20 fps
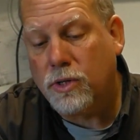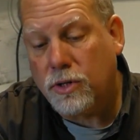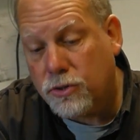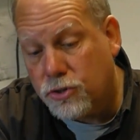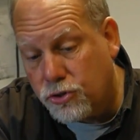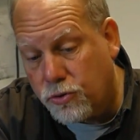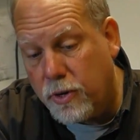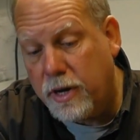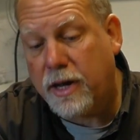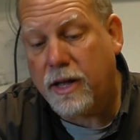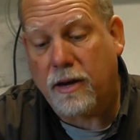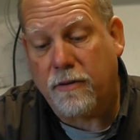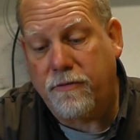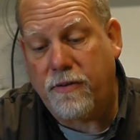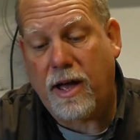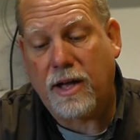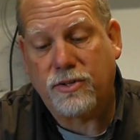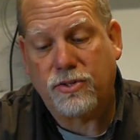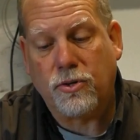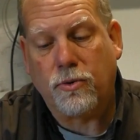it'll shrink at a
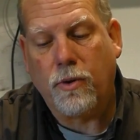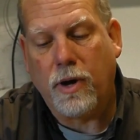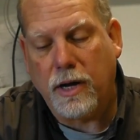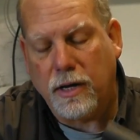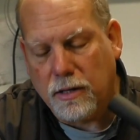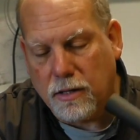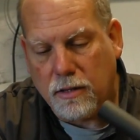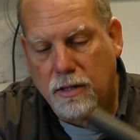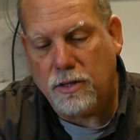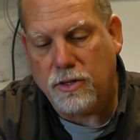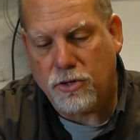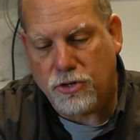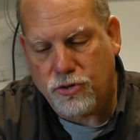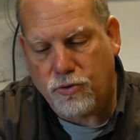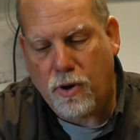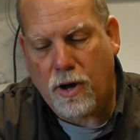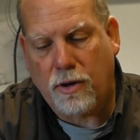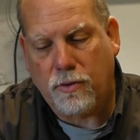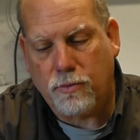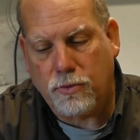faster rate than the
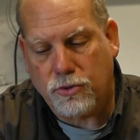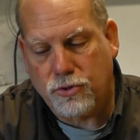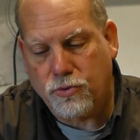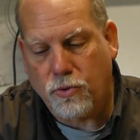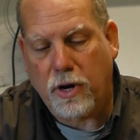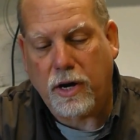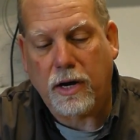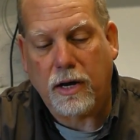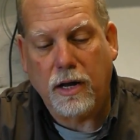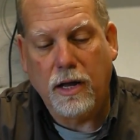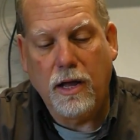shroud will shrink.